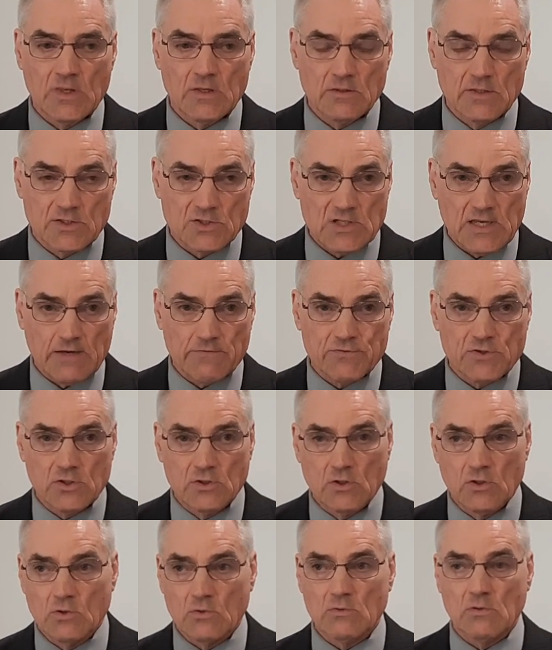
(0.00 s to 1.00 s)
This
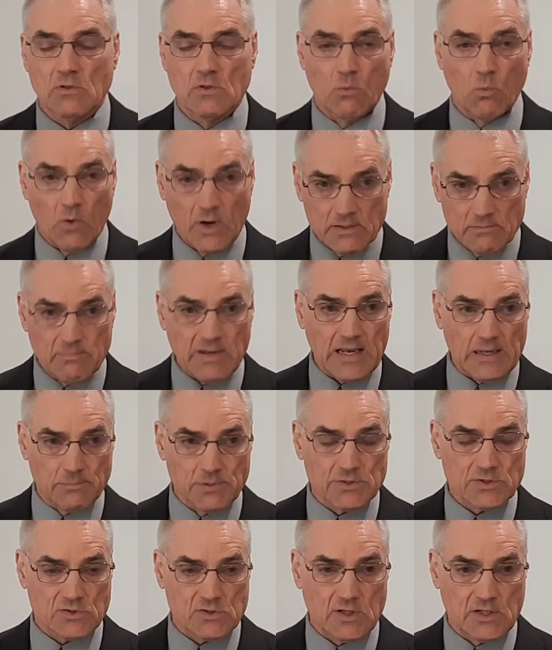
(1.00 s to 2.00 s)
afternoon, the one
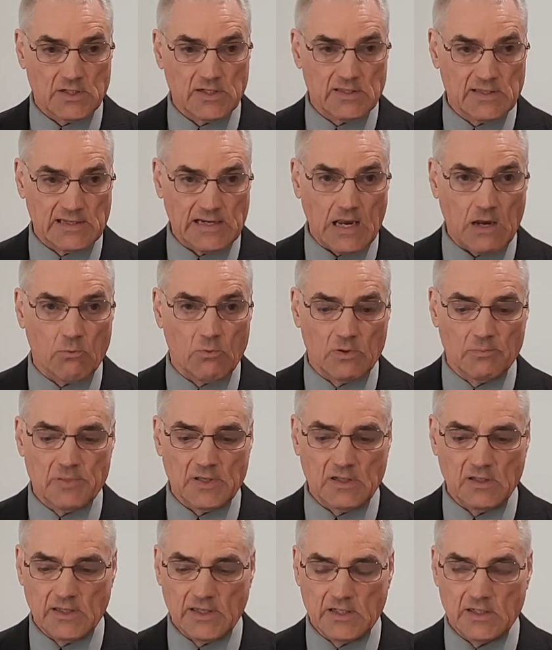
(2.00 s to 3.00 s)
Bible study that I will
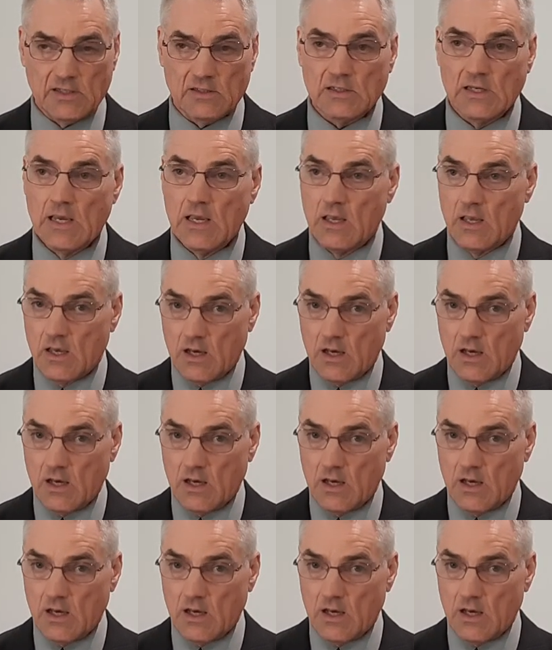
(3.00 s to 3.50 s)
be leading,